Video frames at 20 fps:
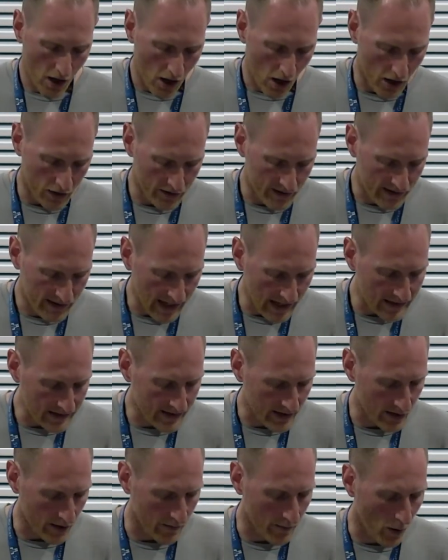has
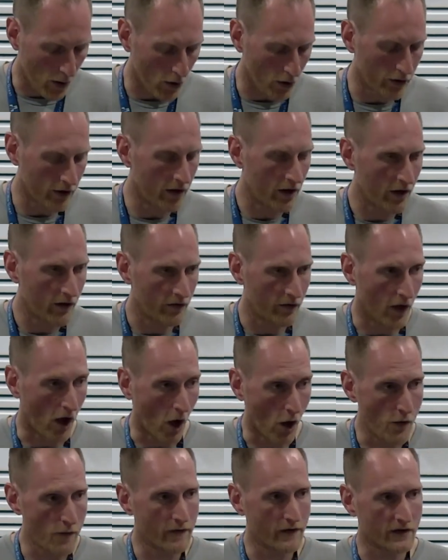centered upon
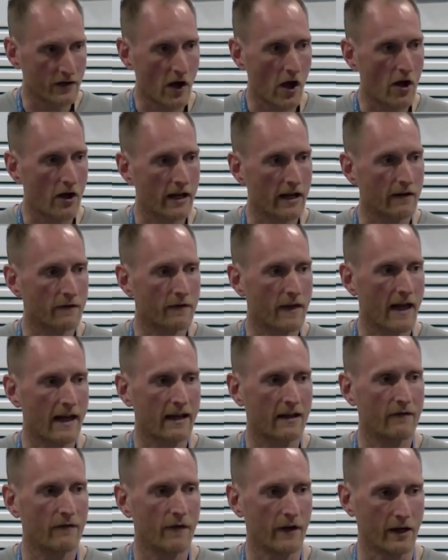the overturning of their
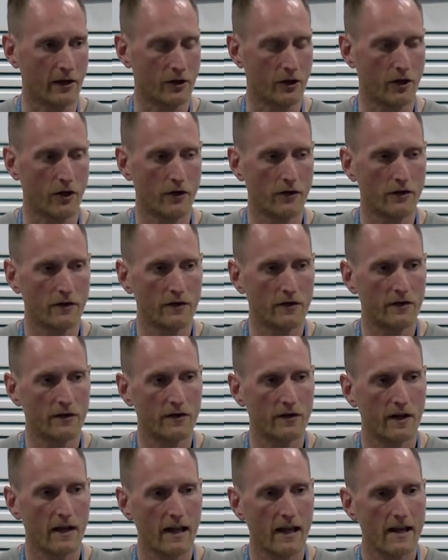
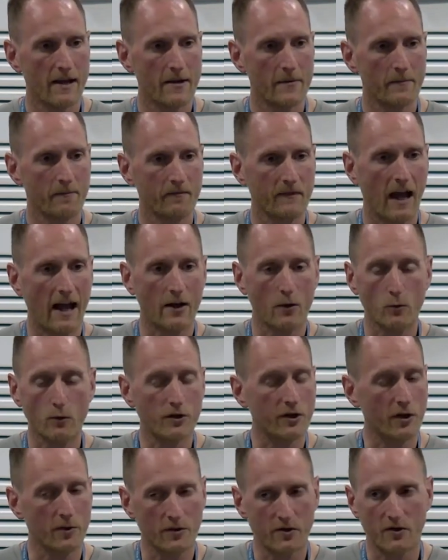convictions and
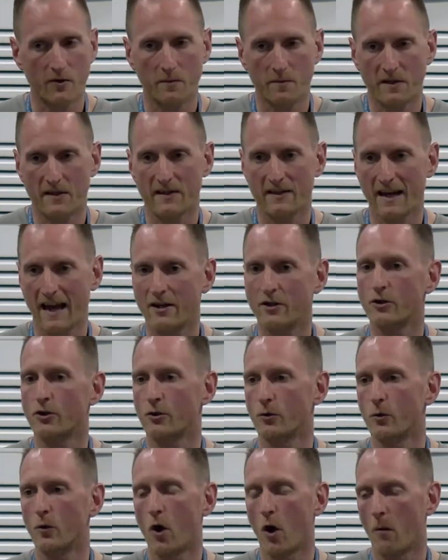also
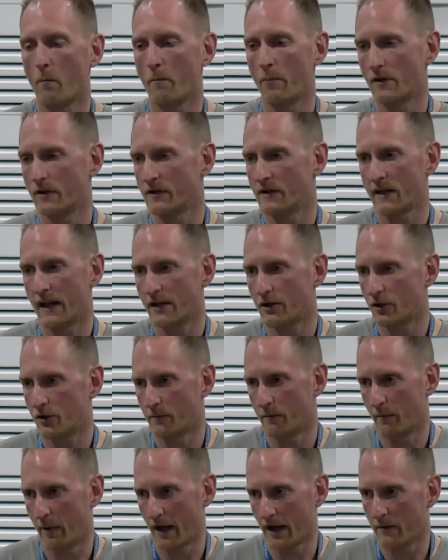substantial
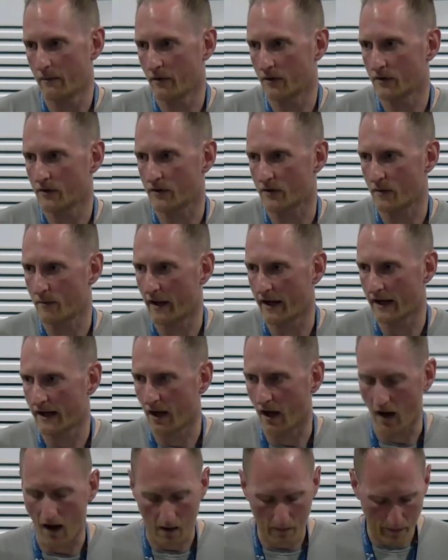compensation payments to
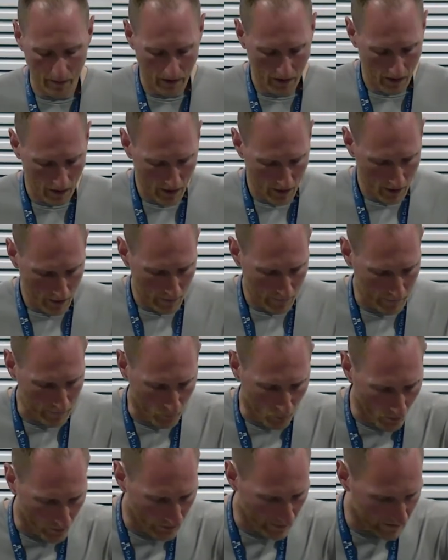make up for what